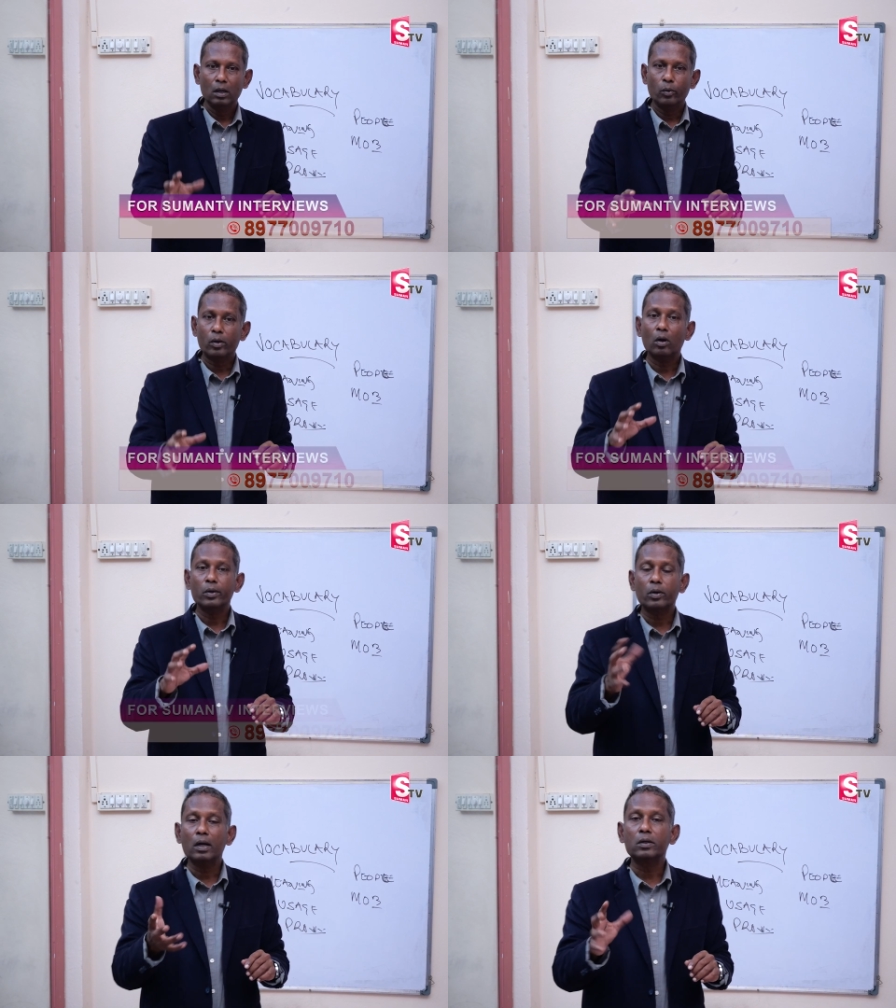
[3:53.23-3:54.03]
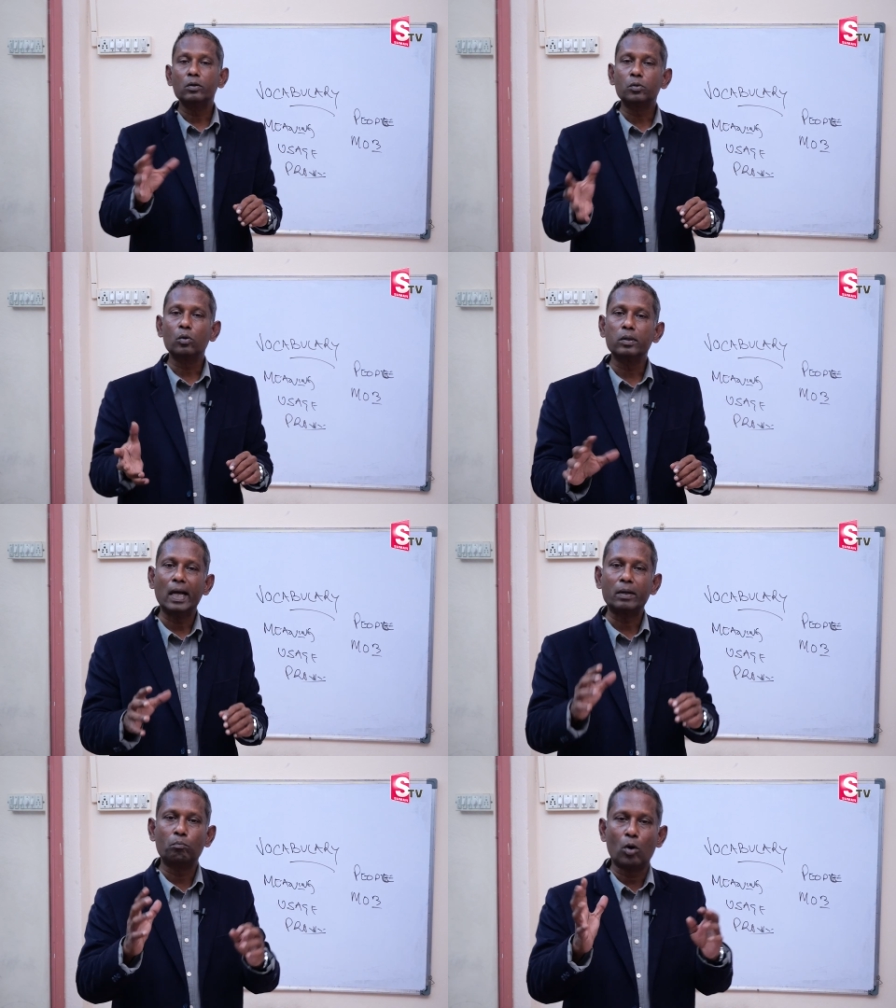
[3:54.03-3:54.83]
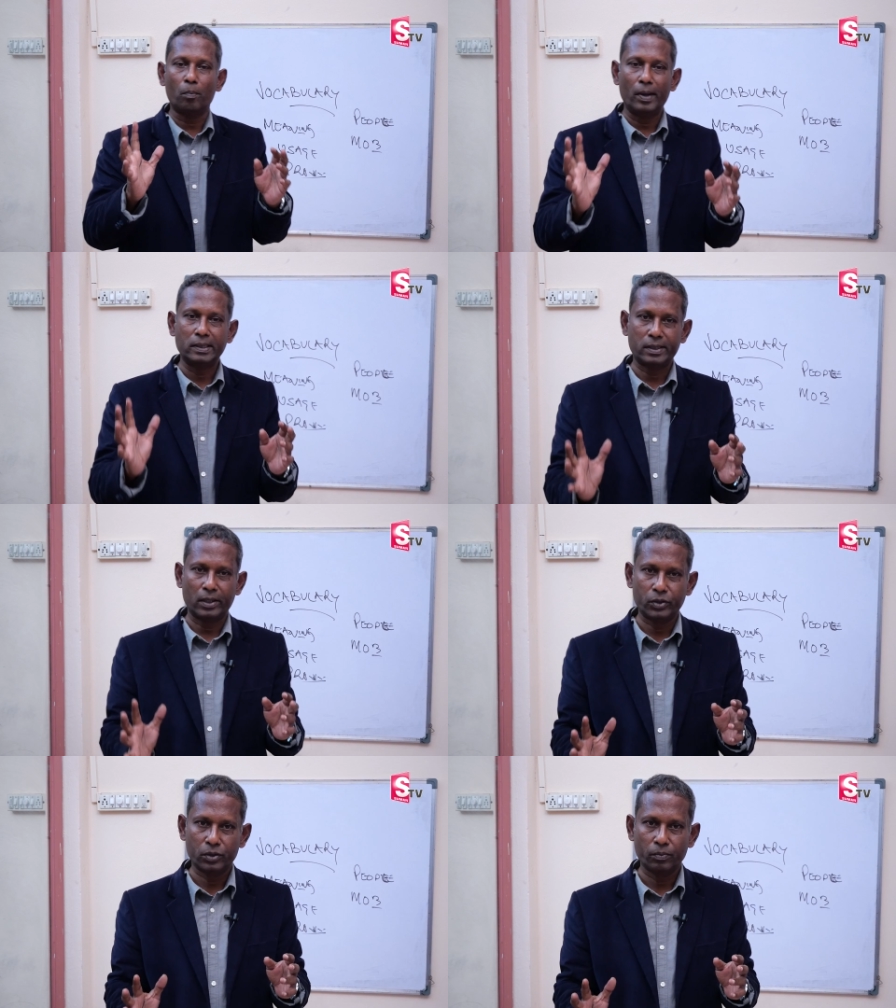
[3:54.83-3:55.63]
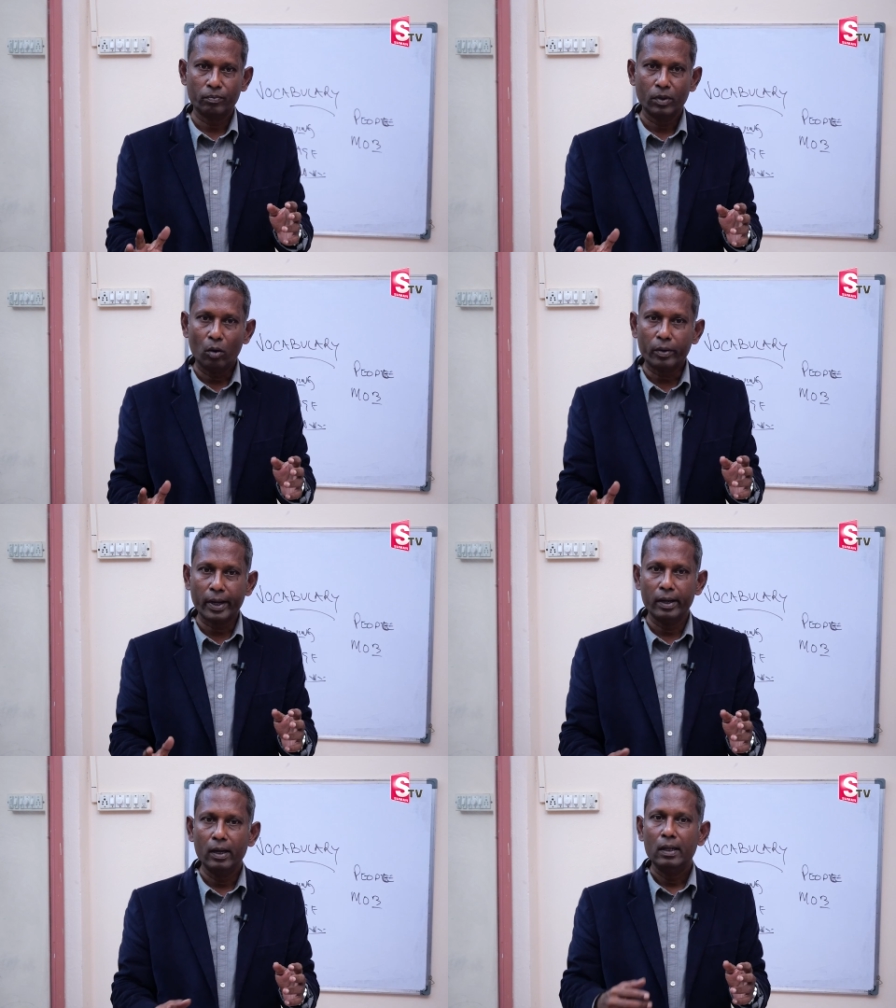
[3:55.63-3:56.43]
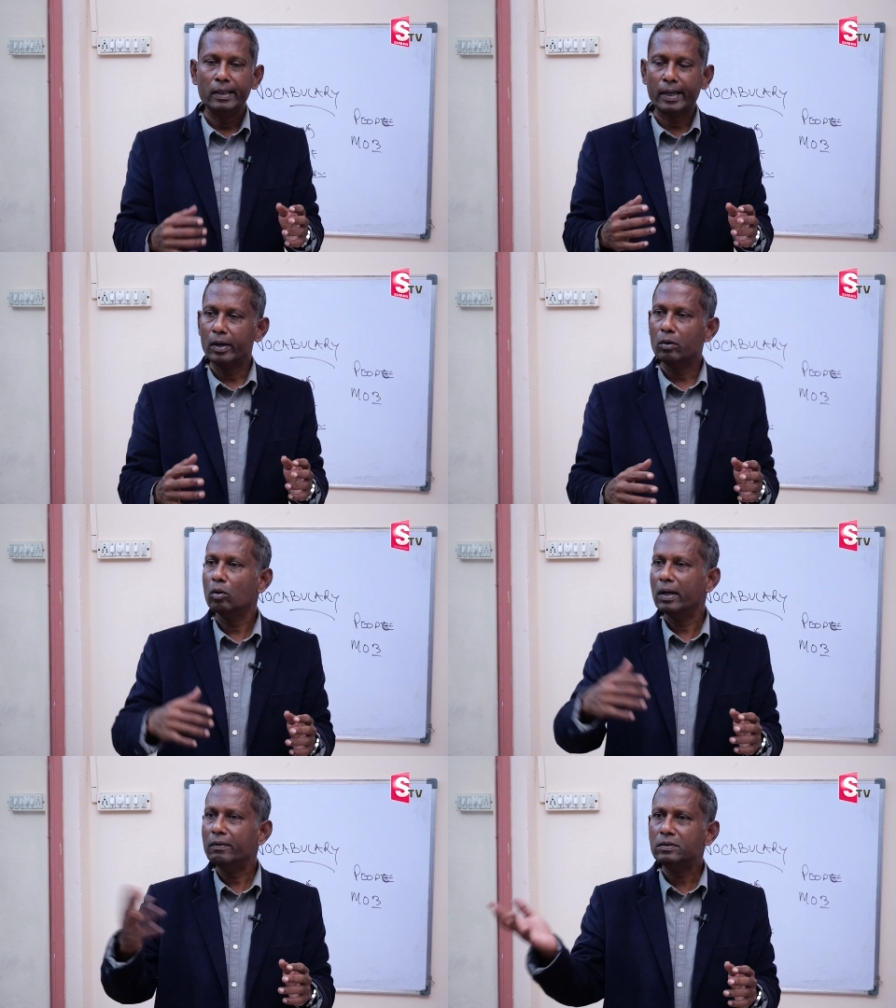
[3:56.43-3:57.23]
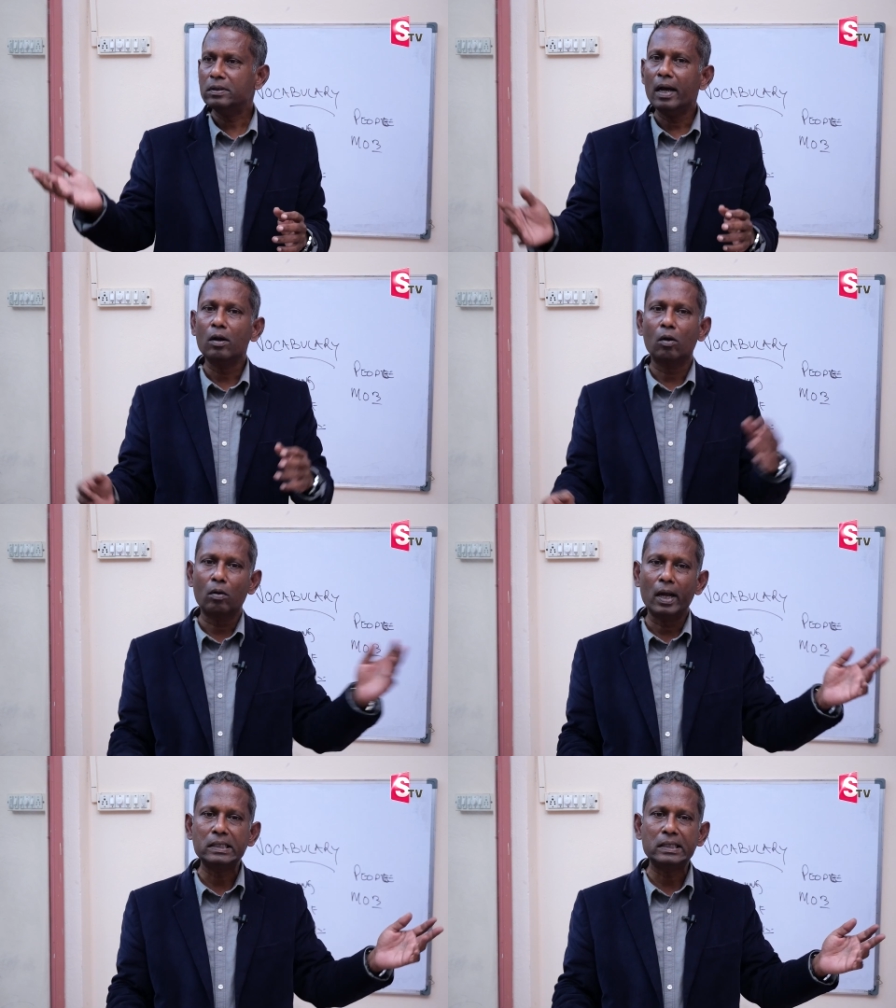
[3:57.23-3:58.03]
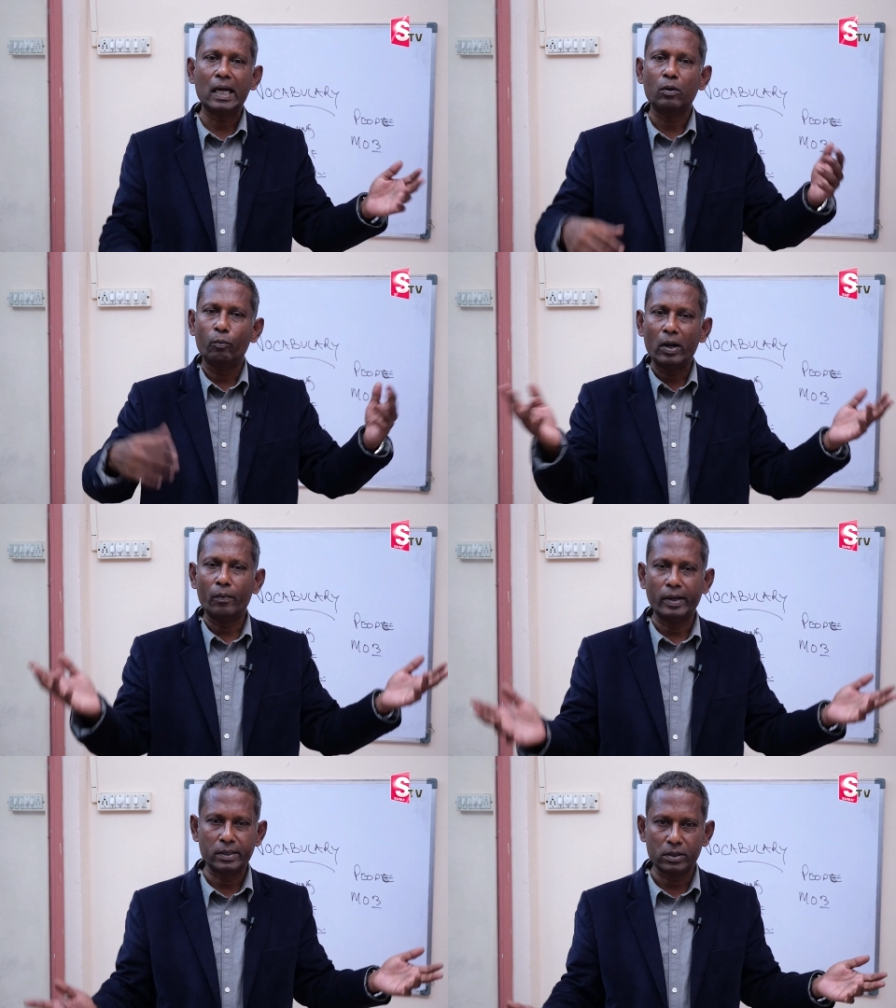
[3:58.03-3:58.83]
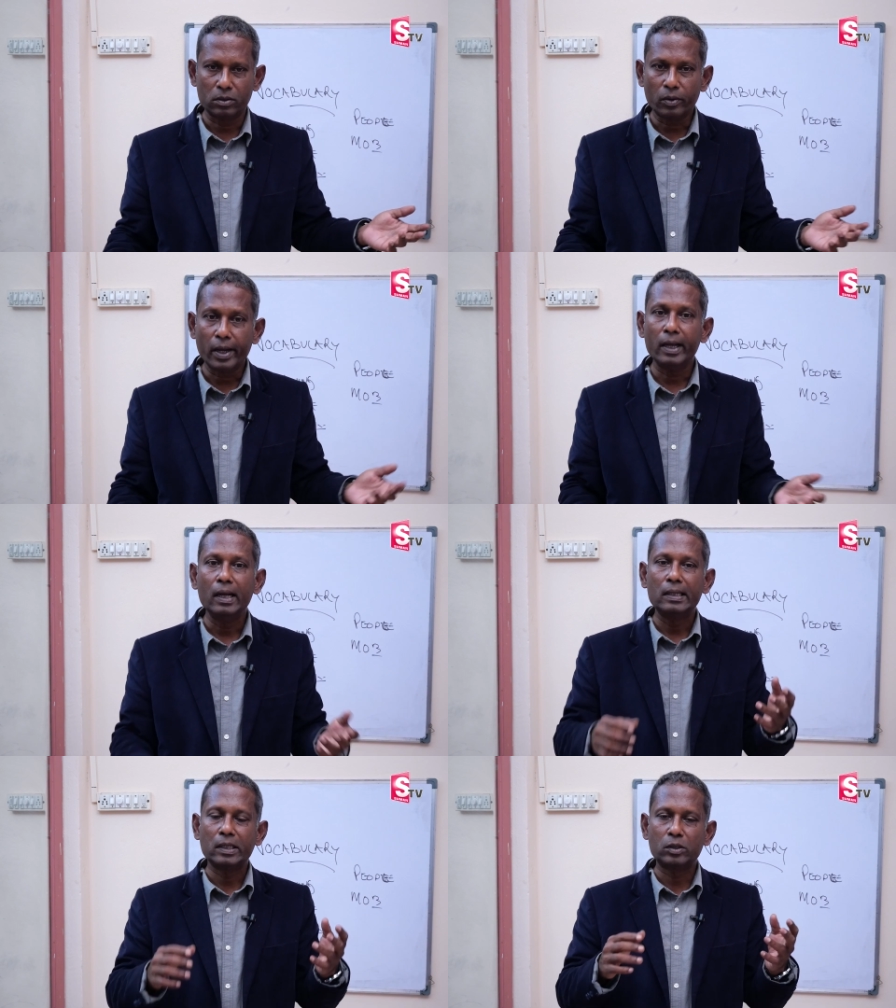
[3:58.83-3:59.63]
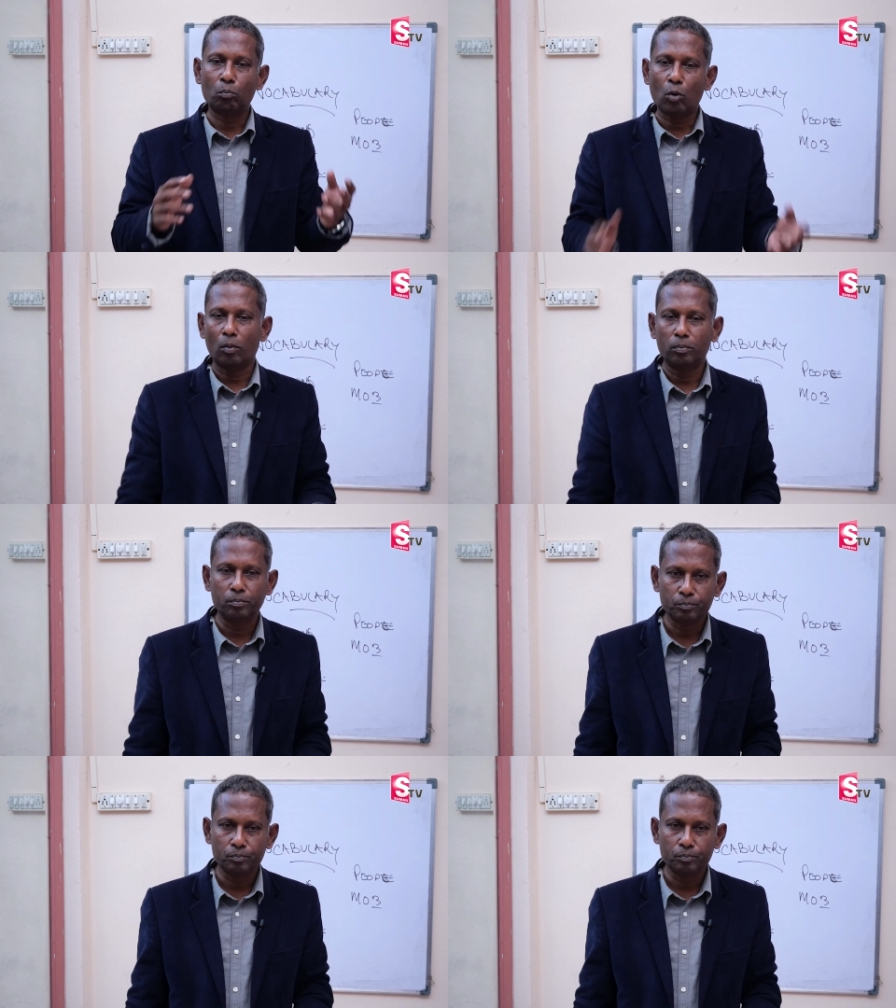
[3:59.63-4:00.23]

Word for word: You cannot you can't control that mob as such. Okay, they can go left side or right side, wherever it is. Okay, that's a mob.